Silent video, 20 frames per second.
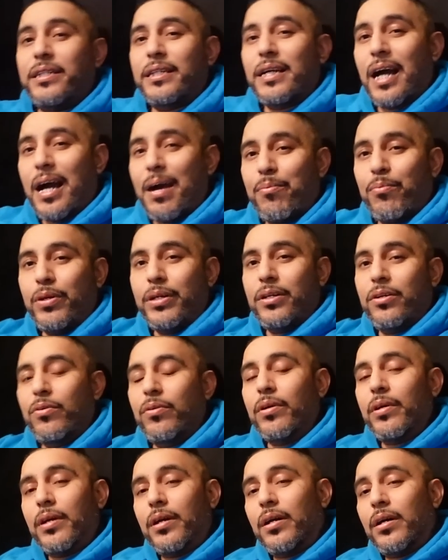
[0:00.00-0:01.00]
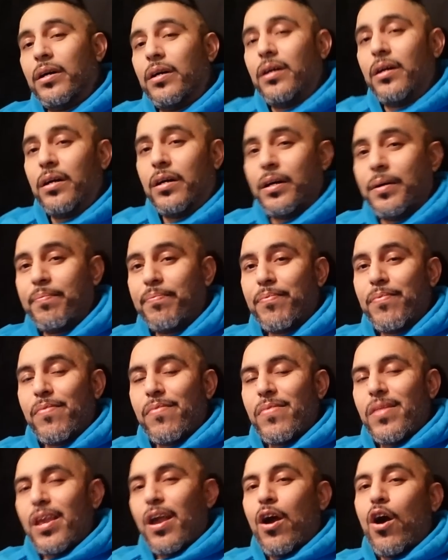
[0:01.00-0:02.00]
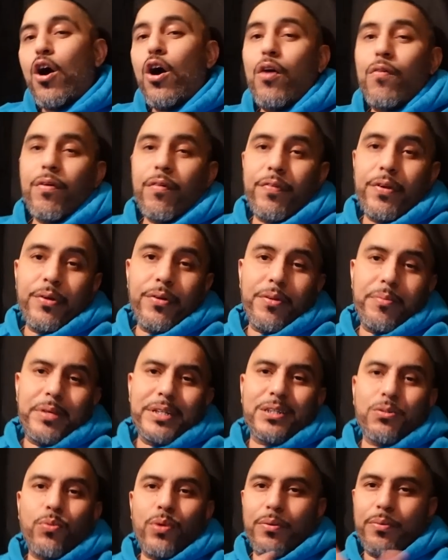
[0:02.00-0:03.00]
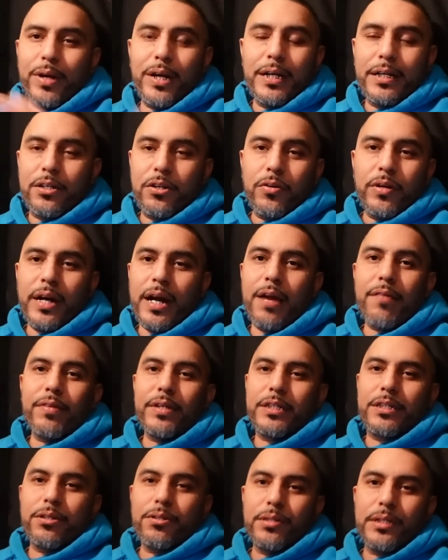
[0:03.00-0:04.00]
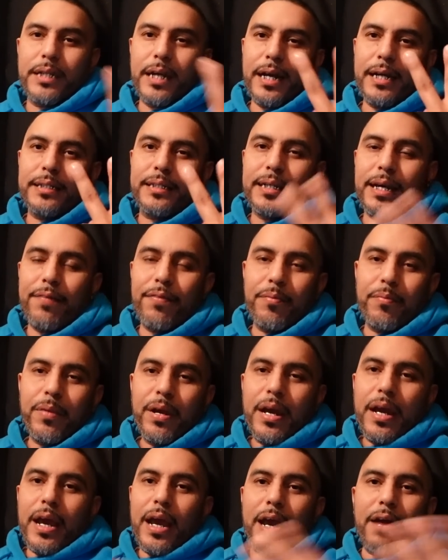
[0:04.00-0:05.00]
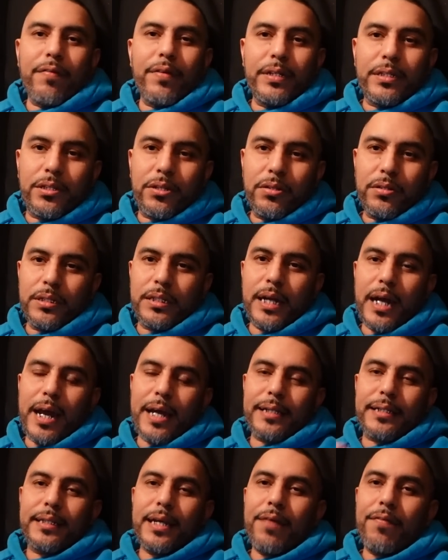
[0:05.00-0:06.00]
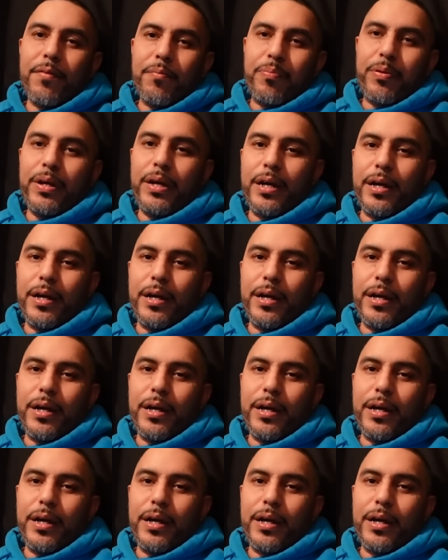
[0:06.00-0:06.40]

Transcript: shop. We're doing a uh, overview of the business. We really do it every Tuesday at seven. Every Tuesday at seven P